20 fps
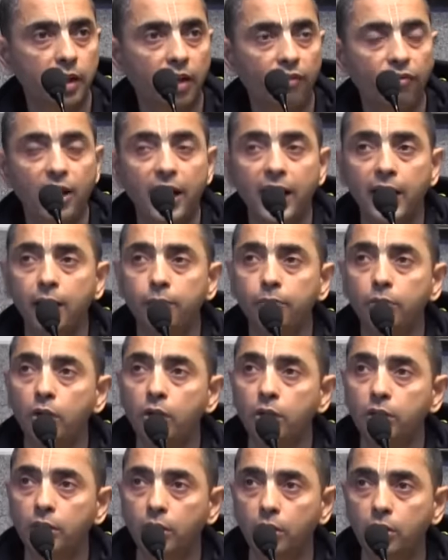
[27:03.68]
if I am
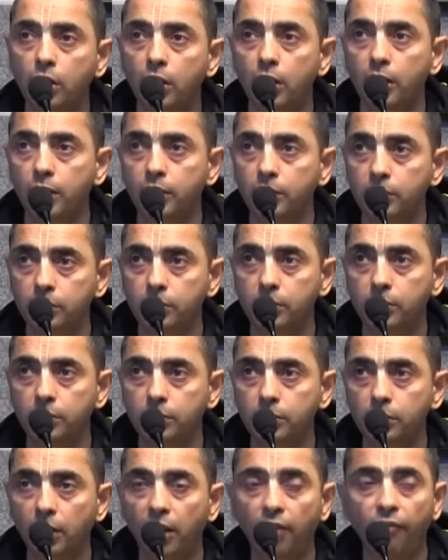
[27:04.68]
not the
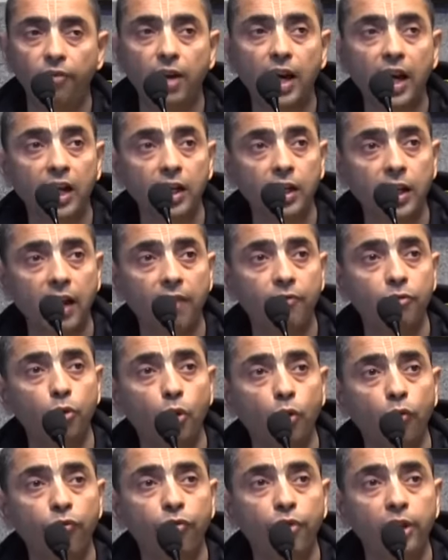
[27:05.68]
cause, if I have
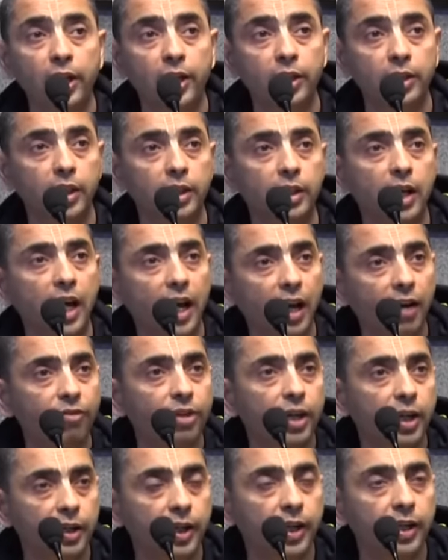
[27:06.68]
no feeling that I have
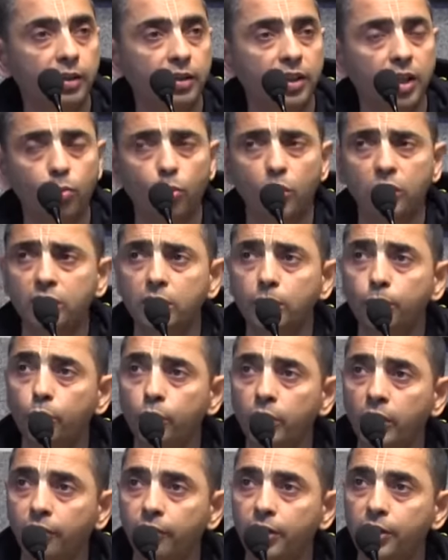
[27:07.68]
done it, then what's the
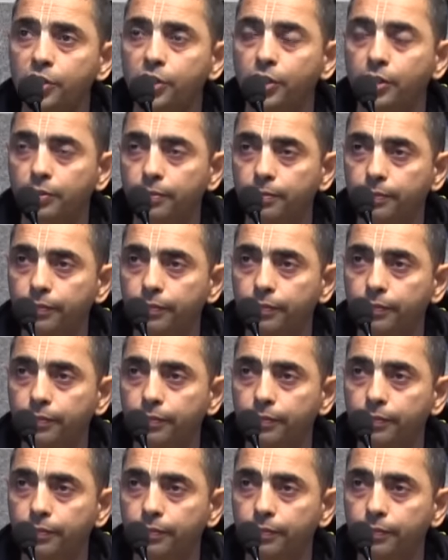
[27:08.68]
motivation?